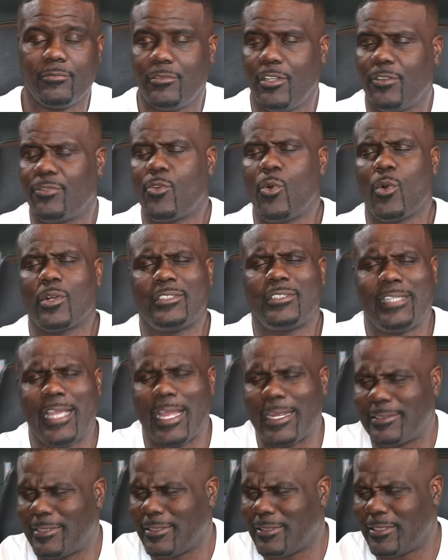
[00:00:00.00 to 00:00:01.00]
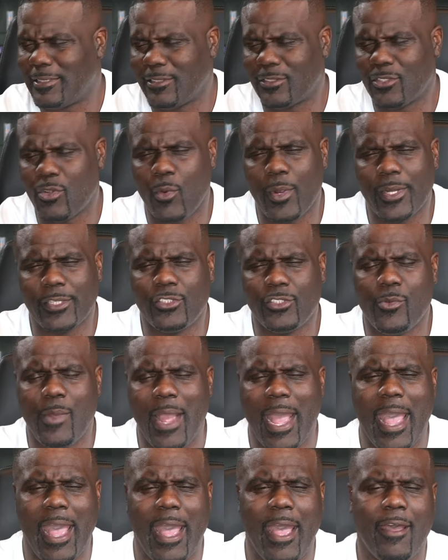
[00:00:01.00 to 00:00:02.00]
of course, Texas is going to
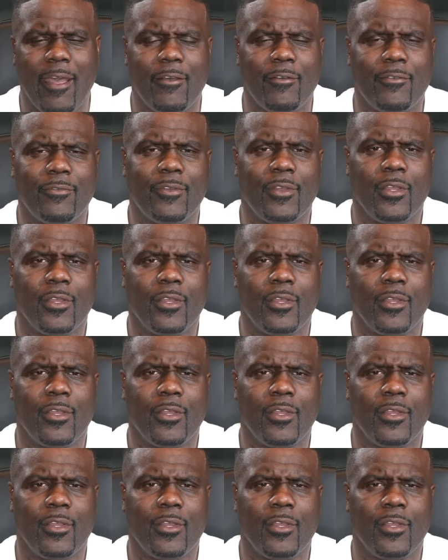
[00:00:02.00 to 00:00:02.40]
have